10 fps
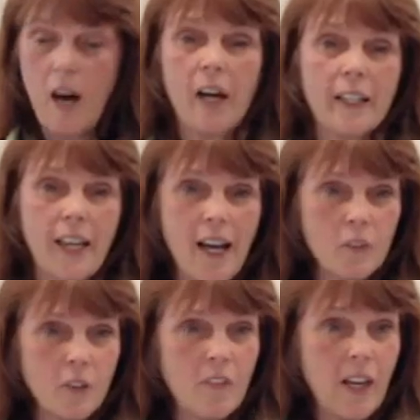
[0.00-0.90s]
on
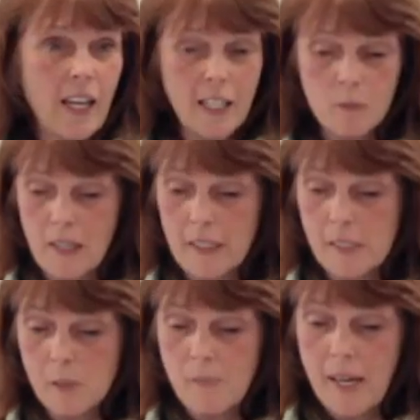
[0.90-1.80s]
account of a
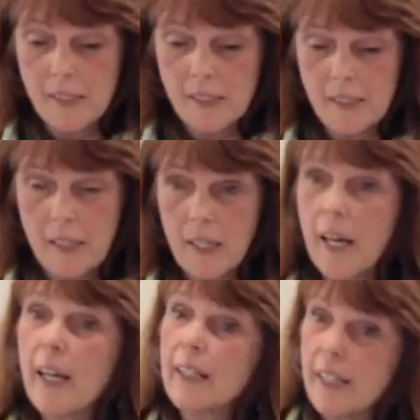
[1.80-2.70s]
handmaiden's mess.
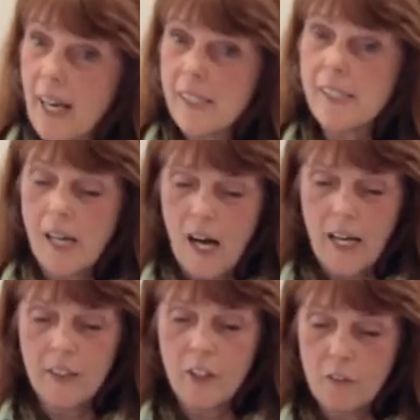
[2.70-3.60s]
Yes,
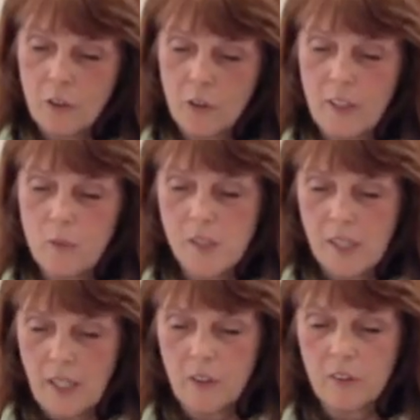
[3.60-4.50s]
Ida of Crete was
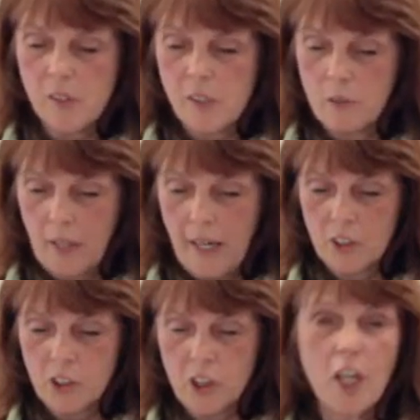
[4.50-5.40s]
careless and
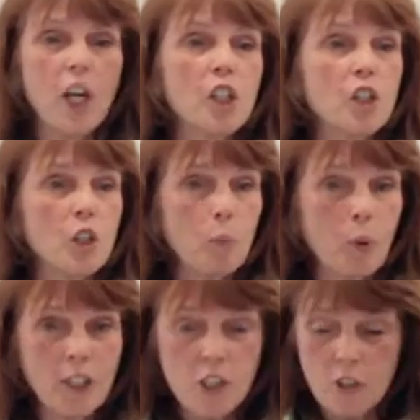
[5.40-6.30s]
rash. She
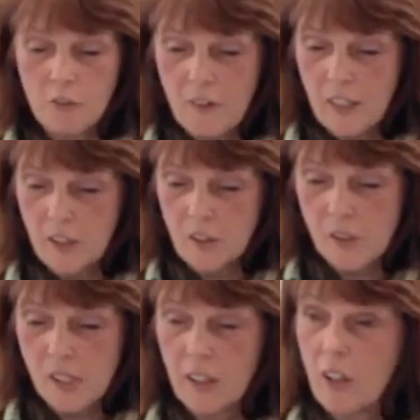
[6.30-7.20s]
pricked her
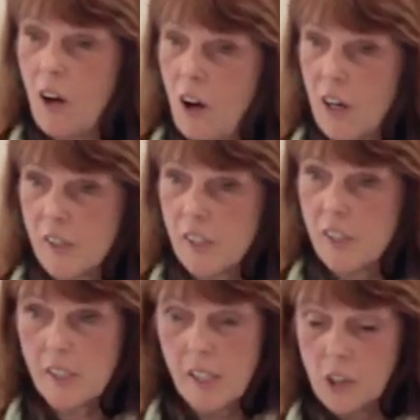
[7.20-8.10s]
fingers and caused
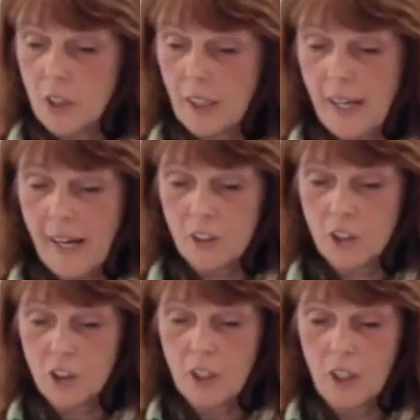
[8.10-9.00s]
such a
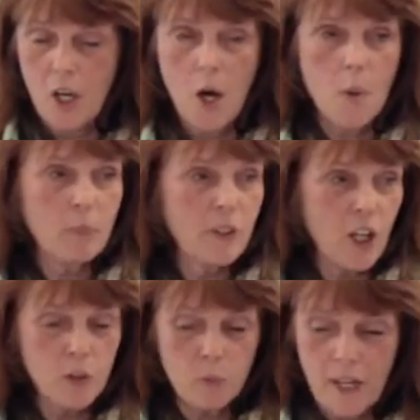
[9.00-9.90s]
gash.
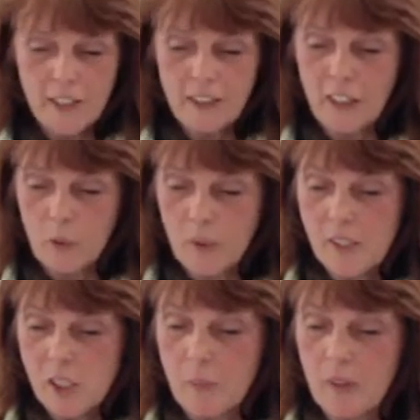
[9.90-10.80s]
blood-red liquid
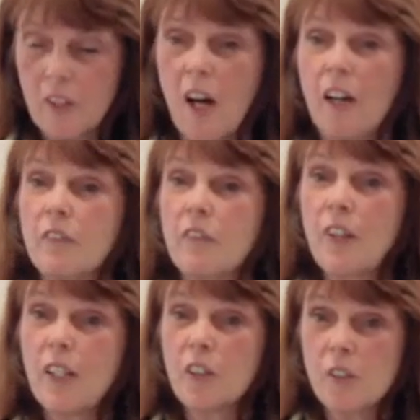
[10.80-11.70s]
spilled on
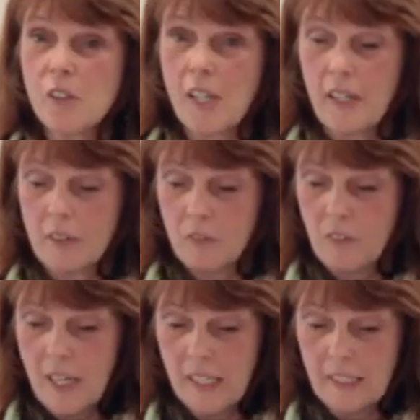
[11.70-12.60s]
fingers and
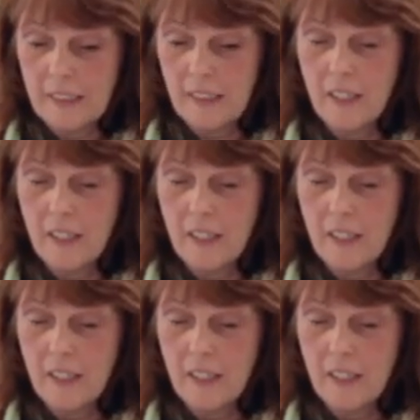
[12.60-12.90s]
vine,